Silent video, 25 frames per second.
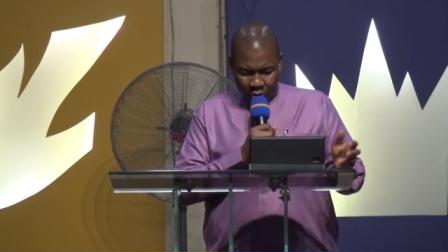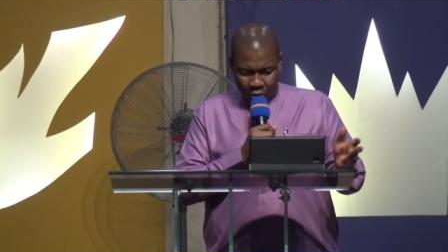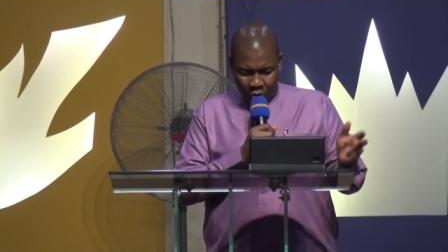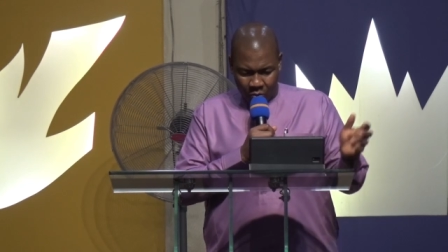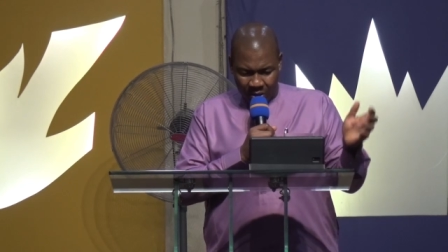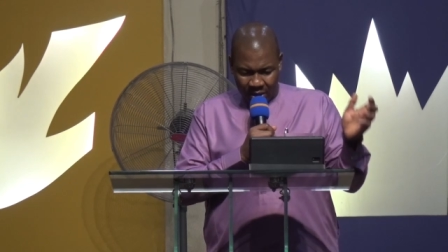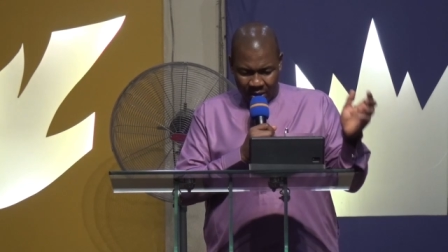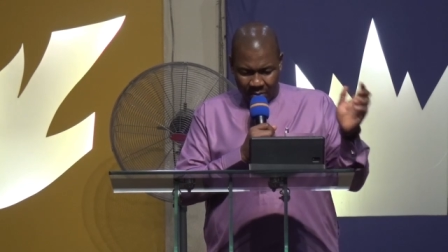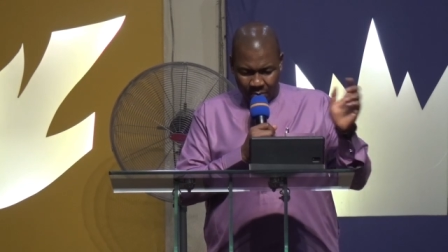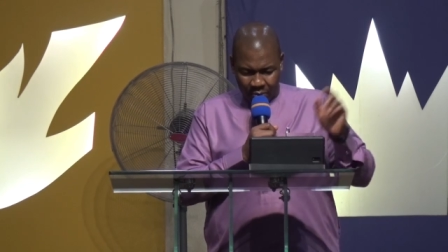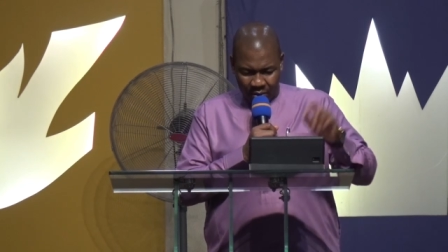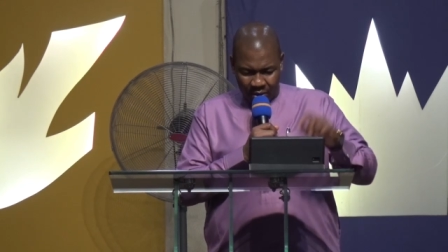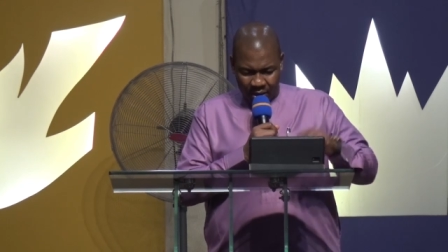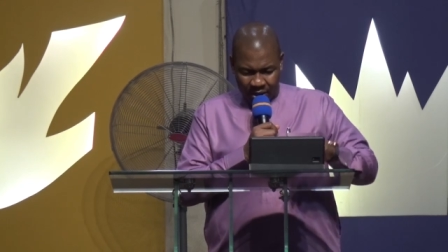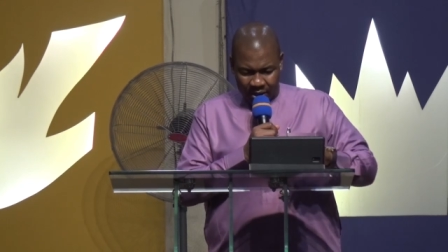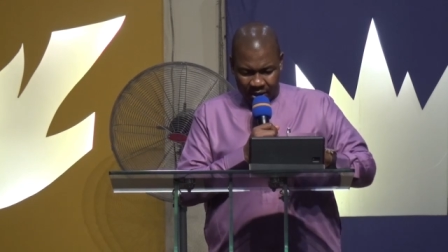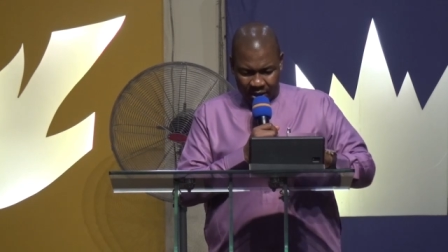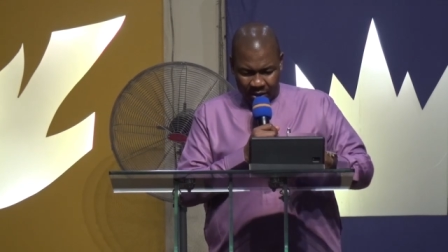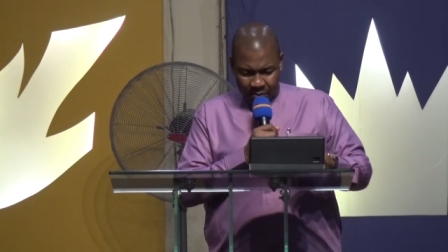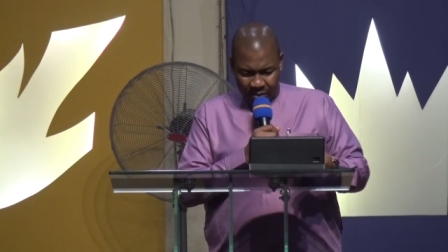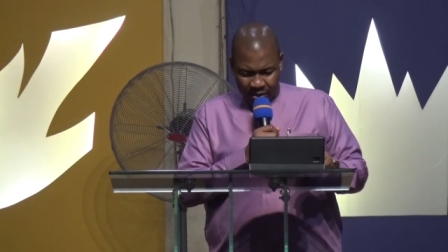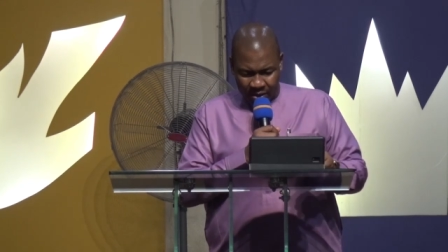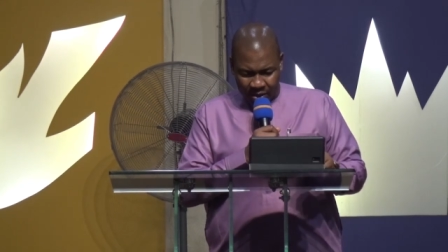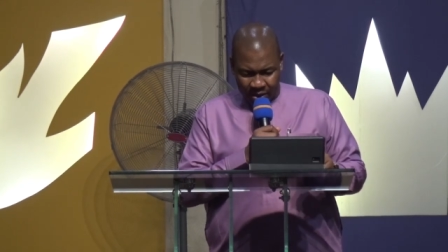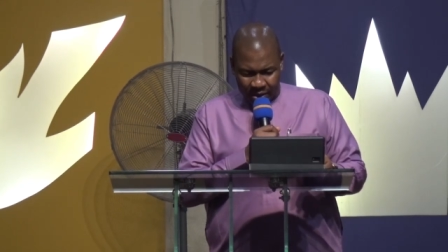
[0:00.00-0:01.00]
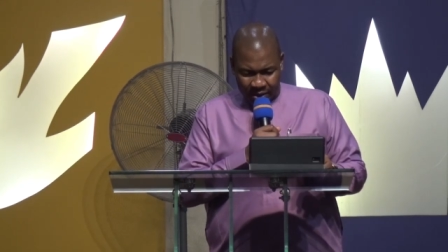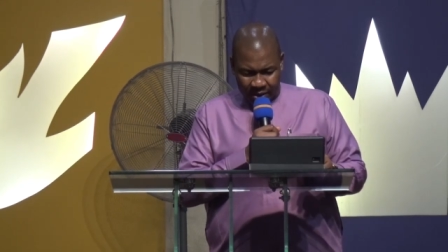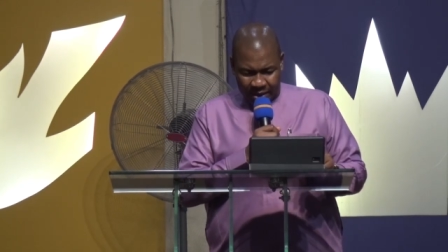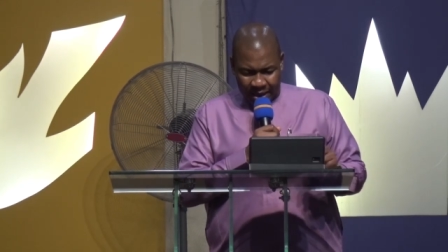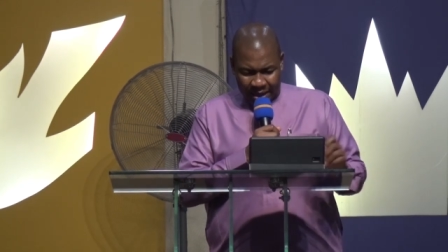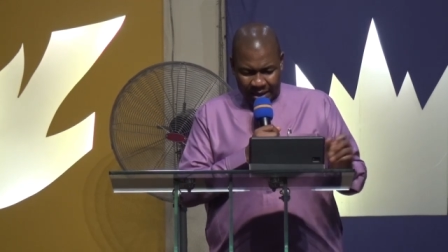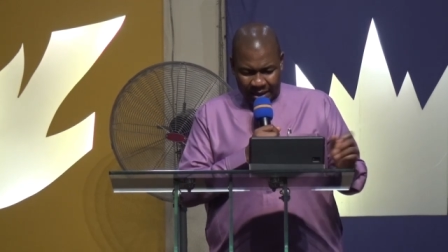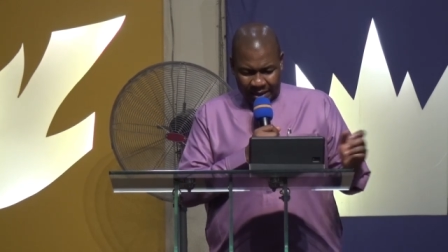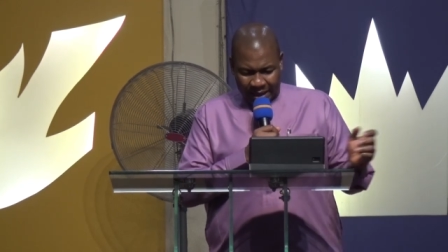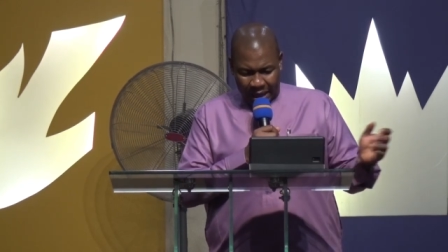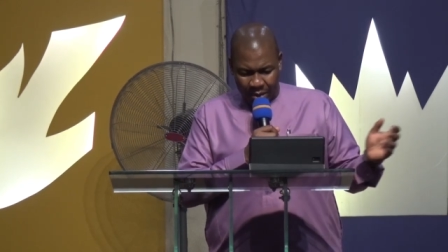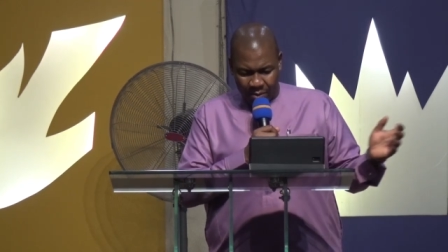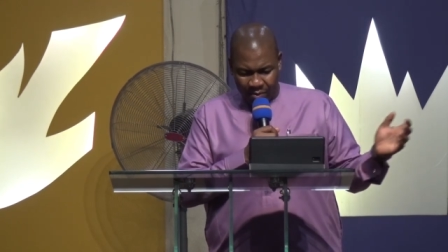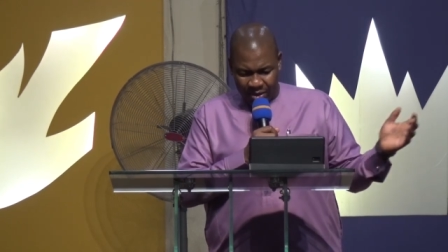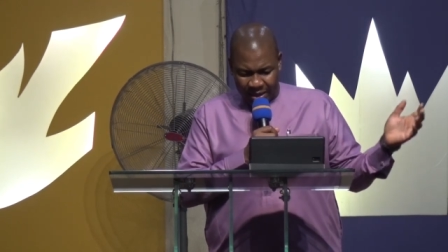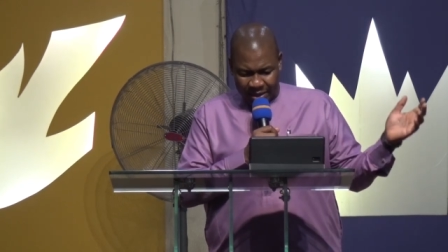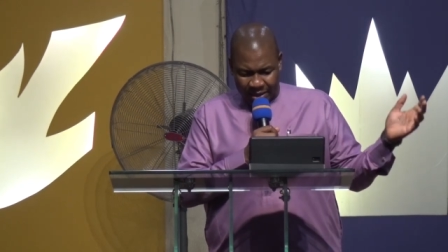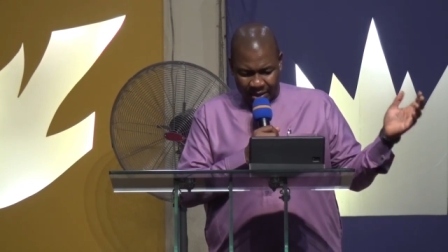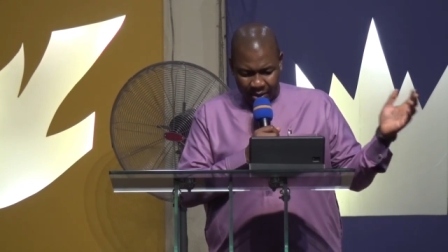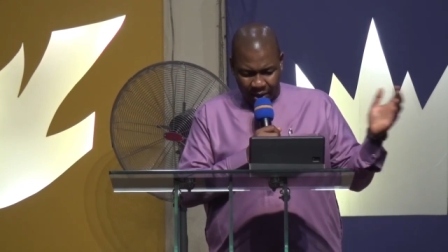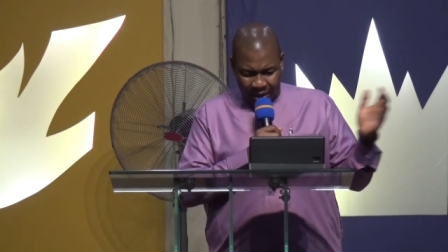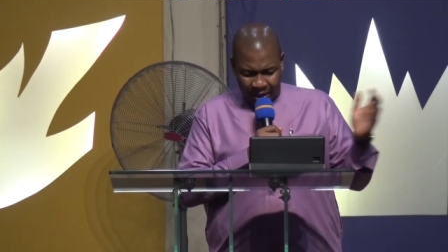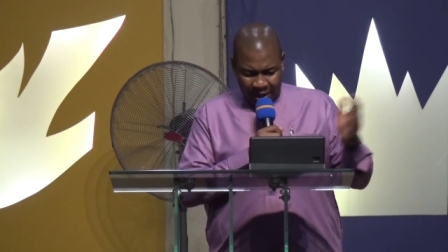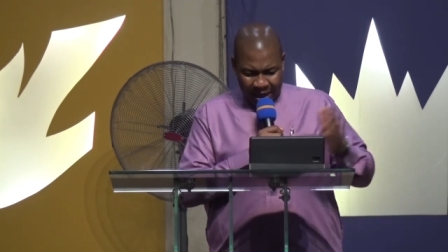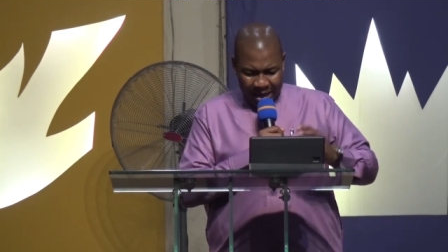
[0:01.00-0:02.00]
You may please be seated. Can we
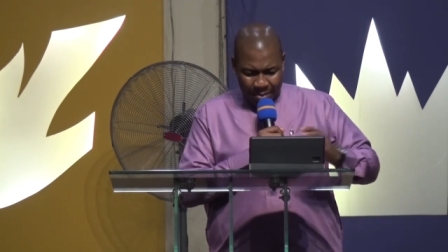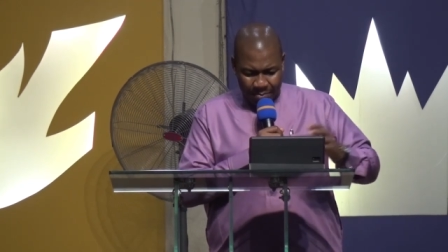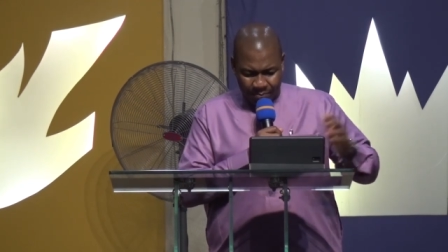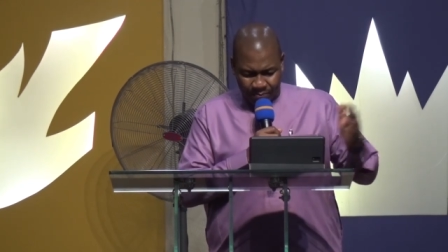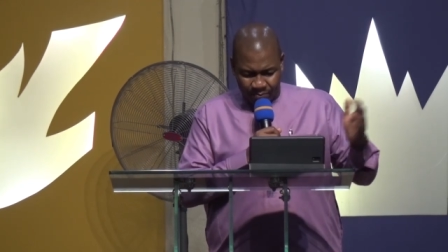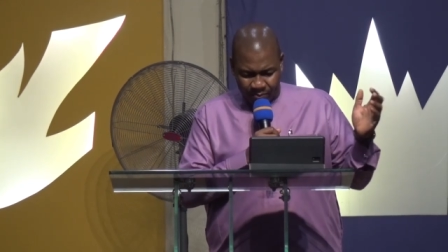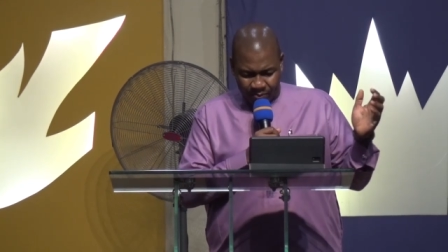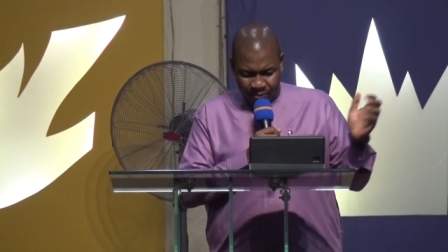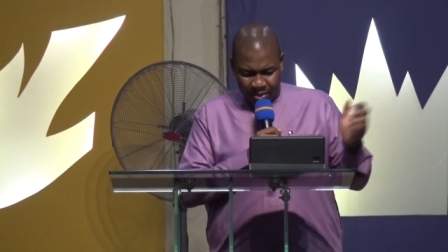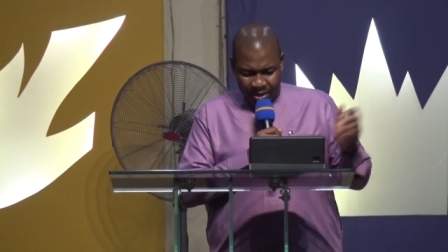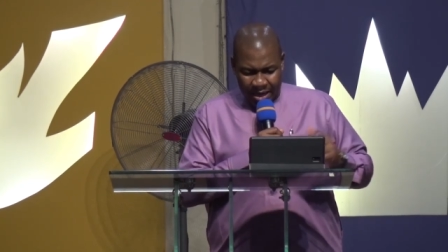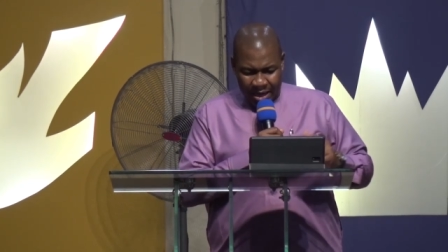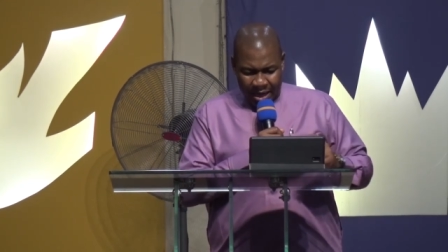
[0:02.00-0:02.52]
clap